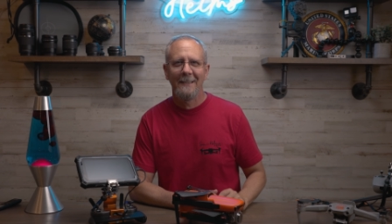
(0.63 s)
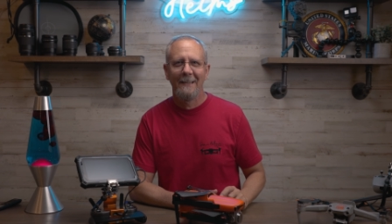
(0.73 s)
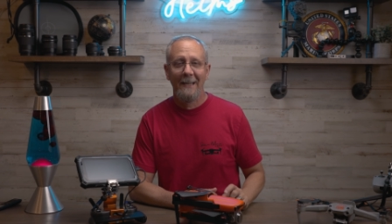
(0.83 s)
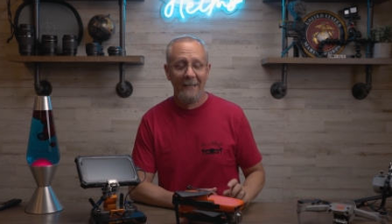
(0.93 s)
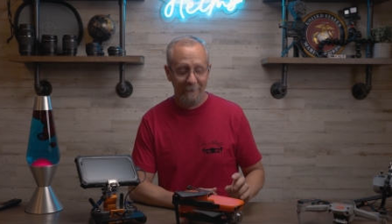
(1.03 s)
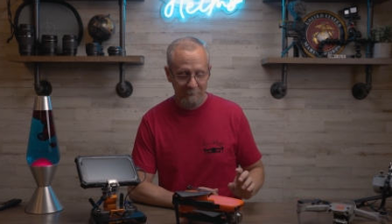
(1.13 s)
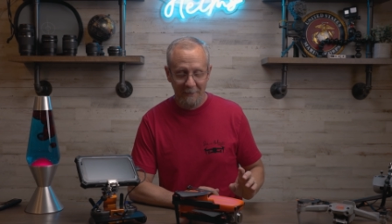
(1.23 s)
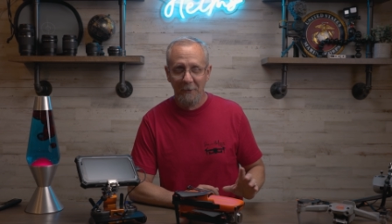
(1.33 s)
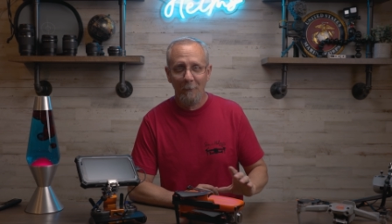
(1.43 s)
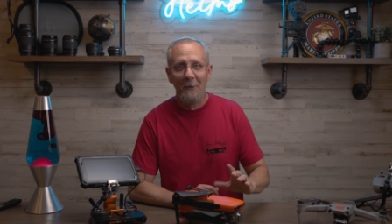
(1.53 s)
Hey
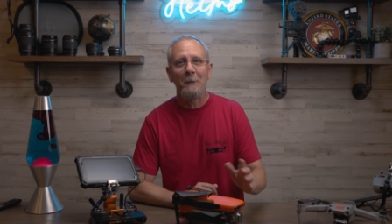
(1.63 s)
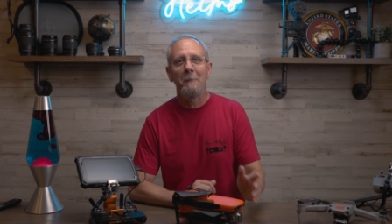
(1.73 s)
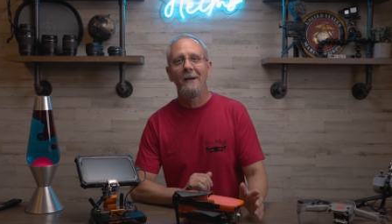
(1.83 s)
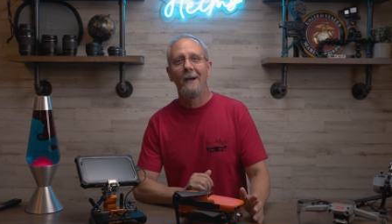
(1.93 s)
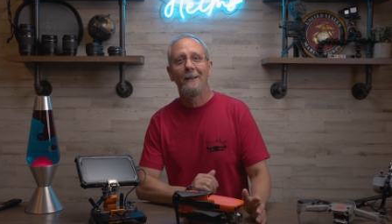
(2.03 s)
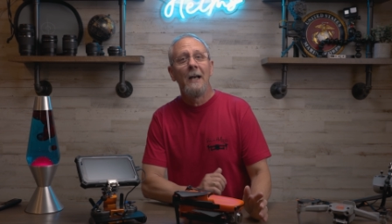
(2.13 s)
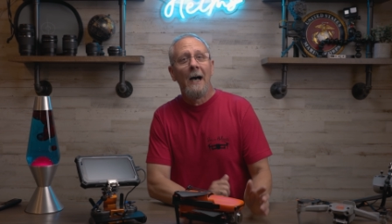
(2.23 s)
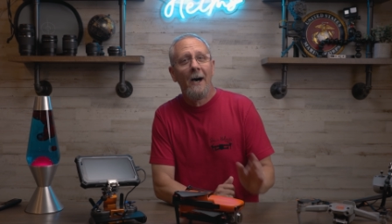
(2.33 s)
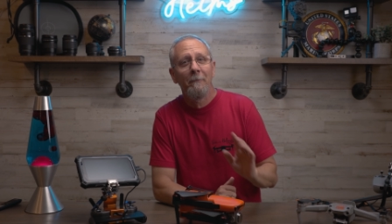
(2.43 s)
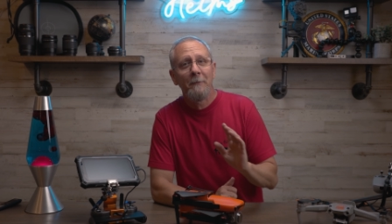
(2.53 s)
everybody, welcome back.
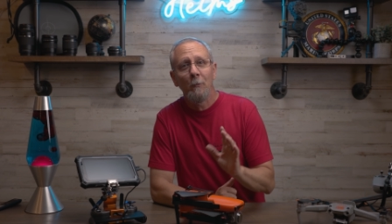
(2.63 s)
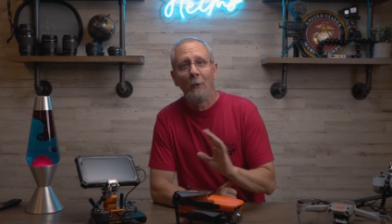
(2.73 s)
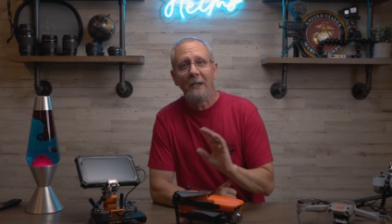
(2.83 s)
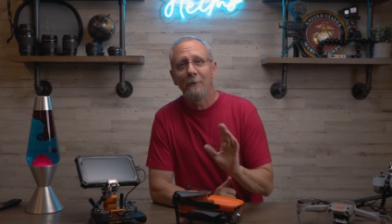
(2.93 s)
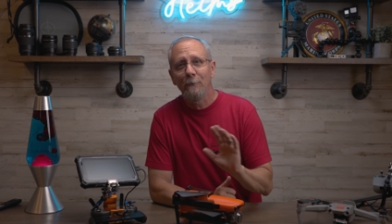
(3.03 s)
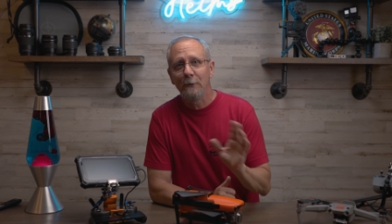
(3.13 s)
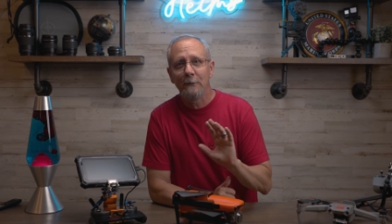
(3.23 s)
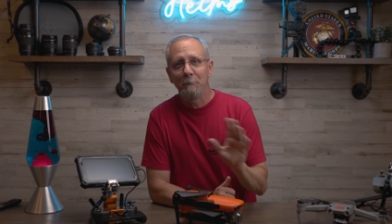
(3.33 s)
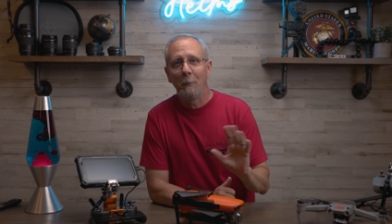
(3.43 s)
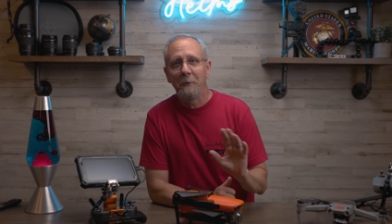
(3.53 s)
I've been waiting for
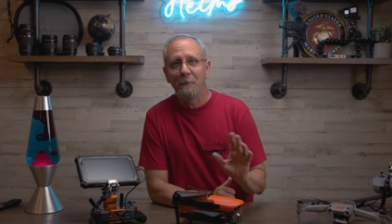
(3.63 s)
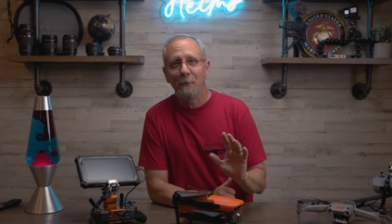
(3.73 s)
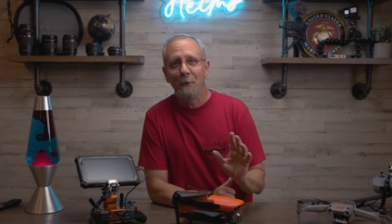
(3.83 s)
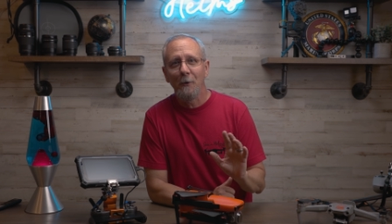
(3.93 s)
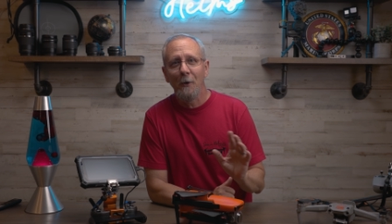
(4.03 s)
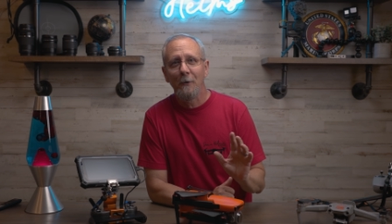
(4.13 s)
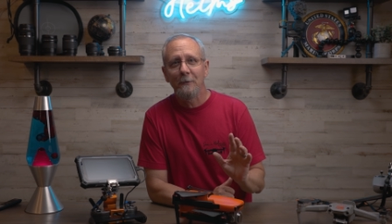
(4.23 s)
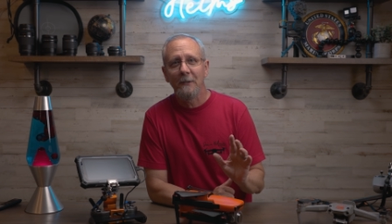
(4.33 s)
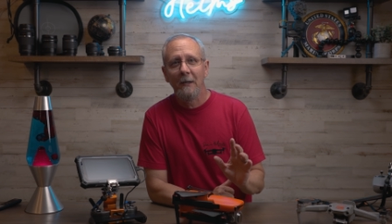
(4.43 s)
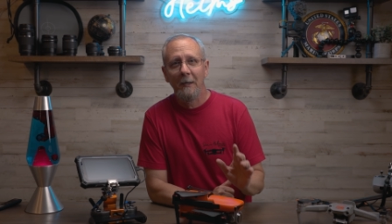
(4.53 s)
this moment for a long
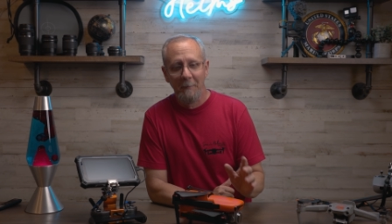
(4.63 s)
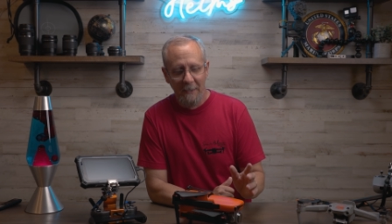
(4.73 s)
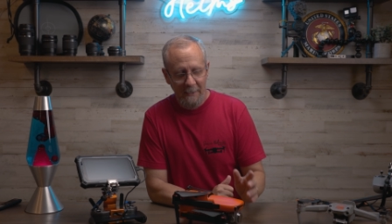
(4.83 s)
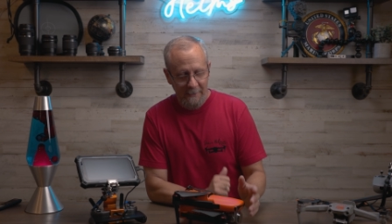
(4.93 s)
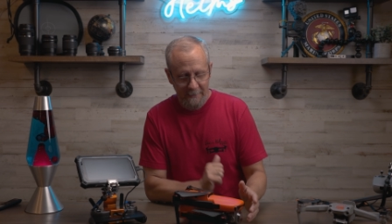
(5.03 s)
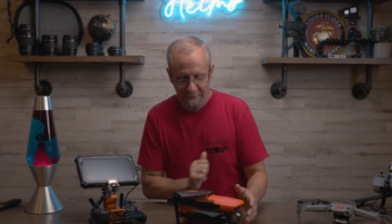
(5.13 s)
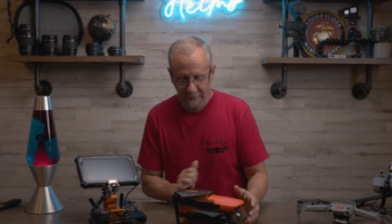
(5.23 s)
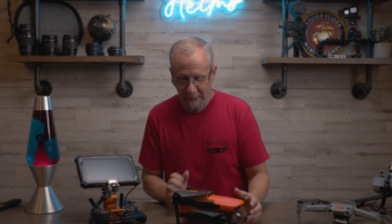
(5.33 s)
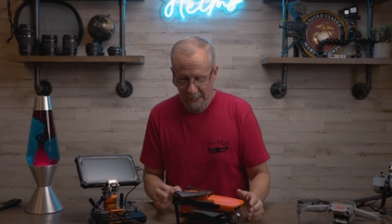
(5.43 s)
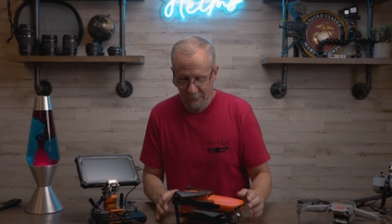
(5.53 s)
time and
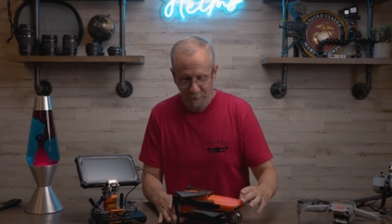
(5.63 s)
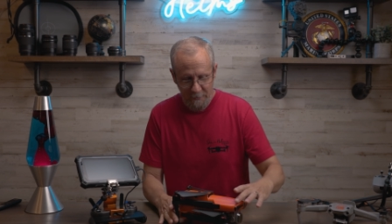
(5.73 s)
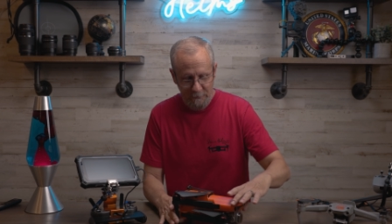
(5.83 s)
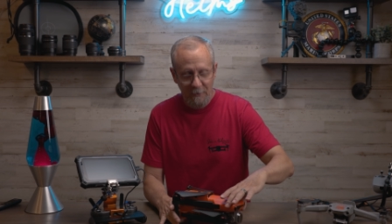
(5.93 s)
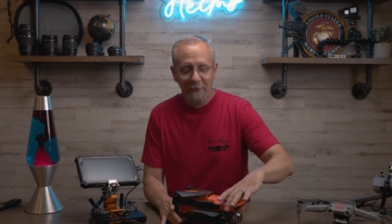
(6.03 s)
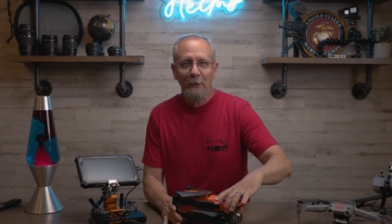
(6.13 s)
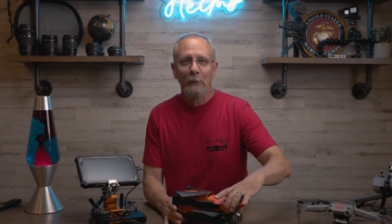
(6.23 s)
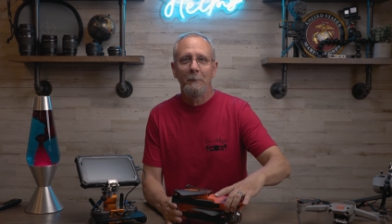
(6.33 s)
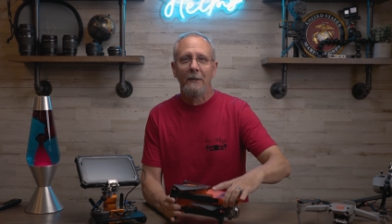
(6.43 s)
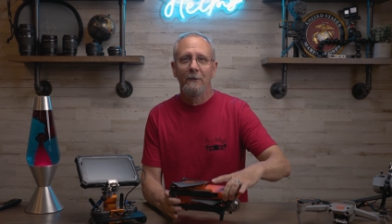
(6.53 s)
I want to talk to you
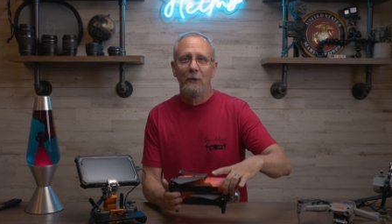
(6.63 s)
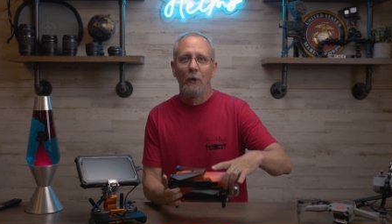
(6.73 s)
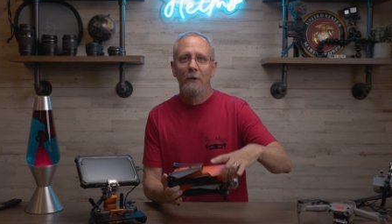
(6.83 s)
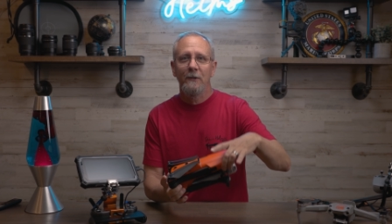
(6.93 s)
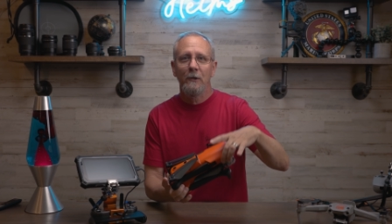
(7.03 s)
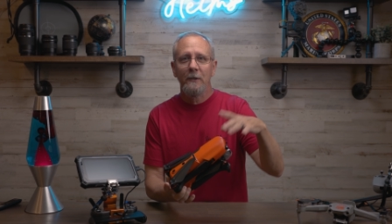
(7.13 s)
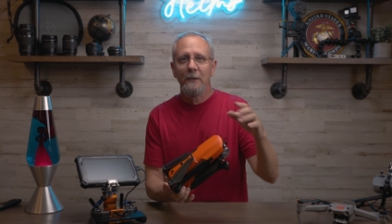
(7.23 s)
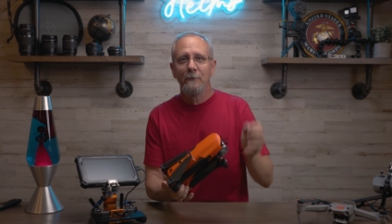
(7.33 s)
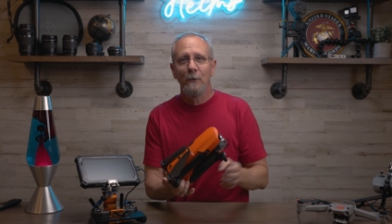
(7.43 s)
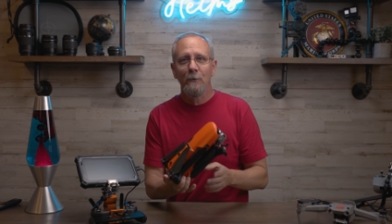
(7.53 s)
about the Autel
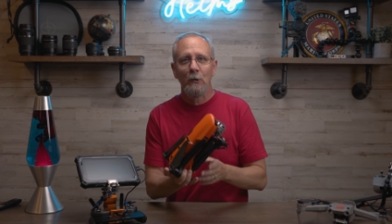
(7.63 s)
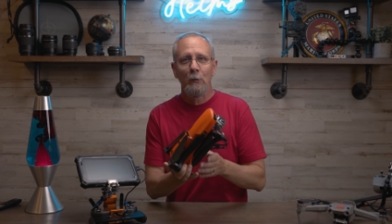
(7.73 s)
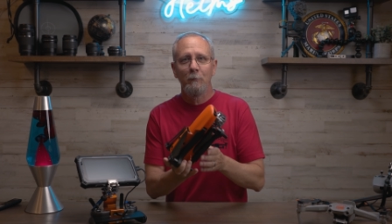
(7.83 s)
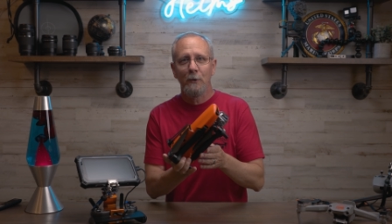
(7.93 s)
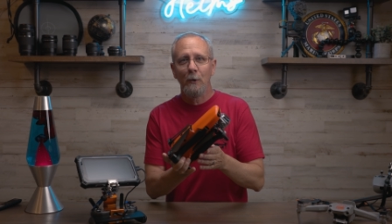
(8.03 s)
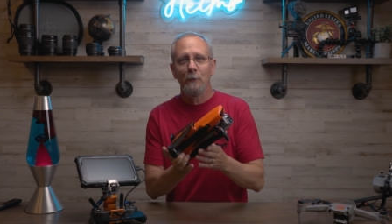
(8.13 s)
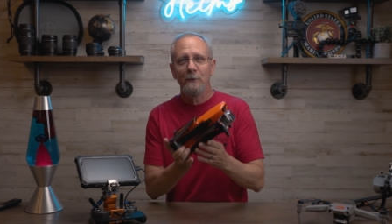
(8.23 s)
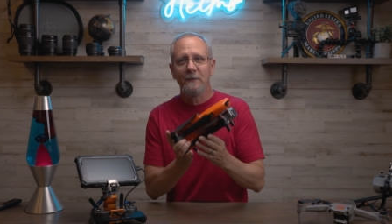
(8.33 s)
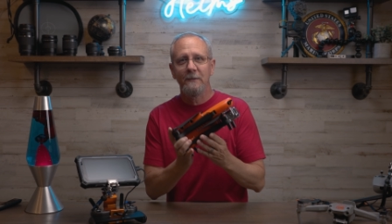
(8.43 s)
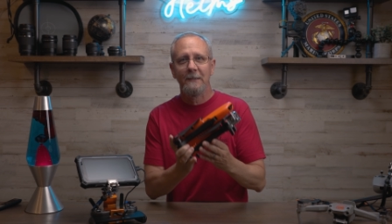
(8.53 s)
Evo 2 Pro
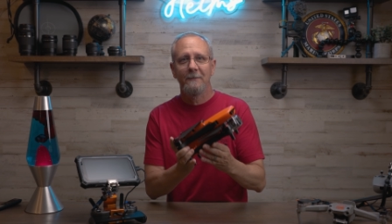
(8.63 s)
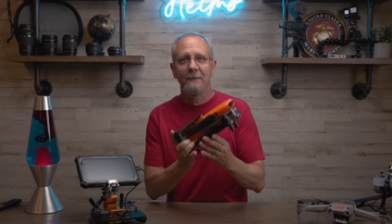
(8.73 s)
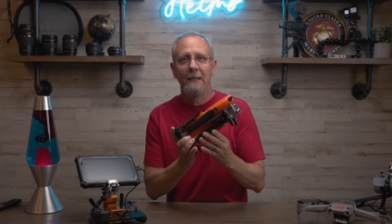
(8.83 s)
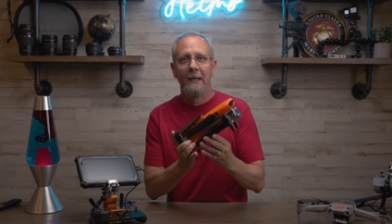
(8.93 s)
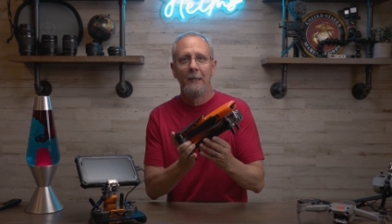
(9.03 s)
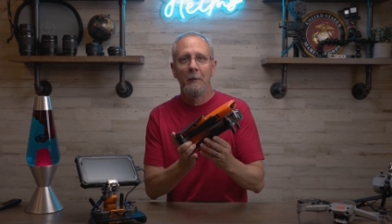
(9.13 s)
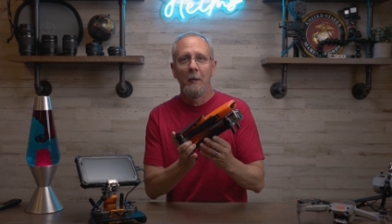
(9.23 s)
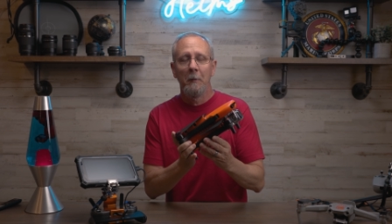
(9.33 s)
6K,